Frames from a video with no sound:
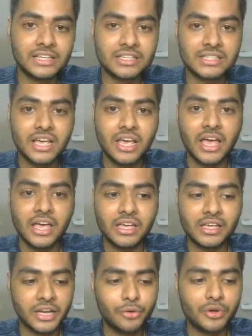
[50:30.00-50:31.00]
this:
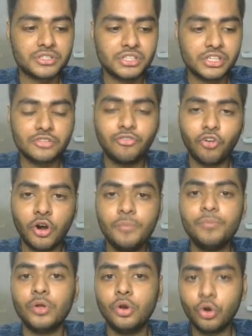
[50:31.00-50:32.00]
request is
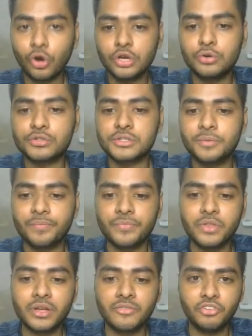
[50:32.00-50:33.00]
from localhost,
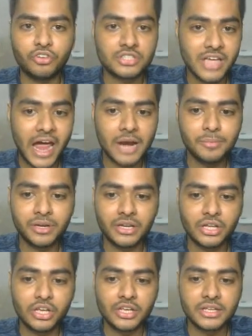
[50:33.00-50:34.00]
which was admin.
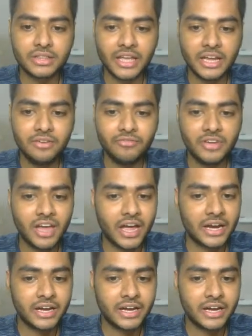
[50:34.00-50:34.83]
Then we get